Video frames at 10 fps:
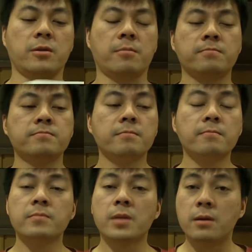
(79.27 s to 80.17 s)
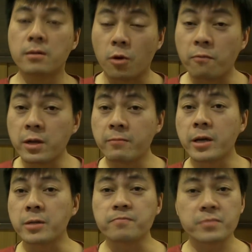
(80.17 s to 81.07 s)
Yeah, hopefully we
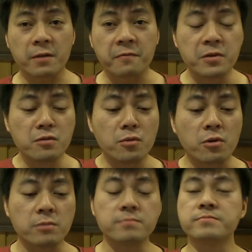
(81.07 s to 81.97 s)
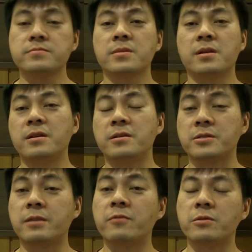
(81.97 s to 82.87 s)
get a few more,
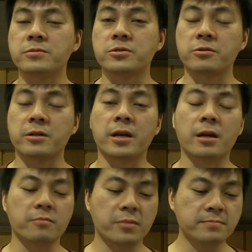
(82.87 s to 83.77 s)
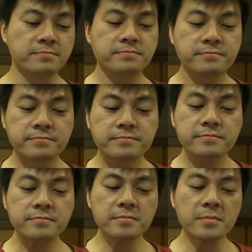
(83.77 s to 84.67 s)
so that will certainly help.
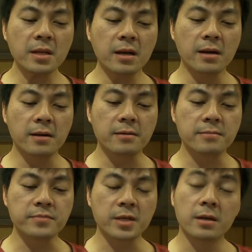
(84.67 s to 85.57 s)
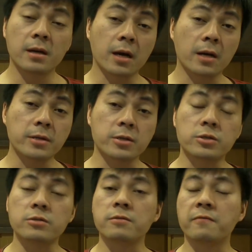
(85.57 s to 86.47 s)
And
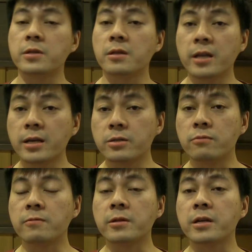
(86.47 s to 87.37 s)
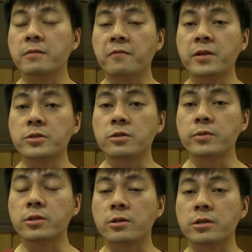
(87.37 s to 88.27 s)
yes, with the link you will get free
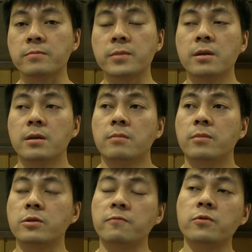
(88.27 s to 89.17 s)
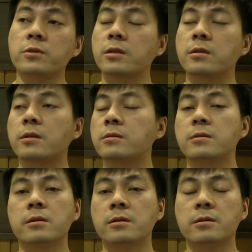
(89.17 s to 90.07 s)
supercharging, but you won't get
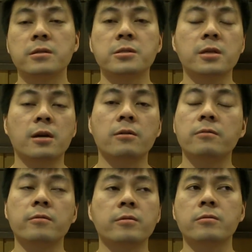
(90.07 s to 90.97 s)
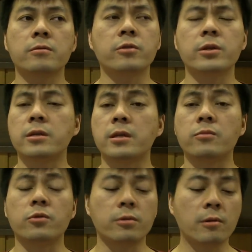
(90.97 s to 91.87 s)
that discount credit
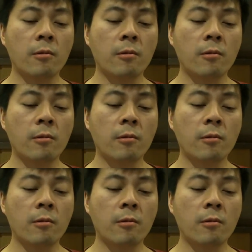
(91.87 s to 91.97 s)
anymore.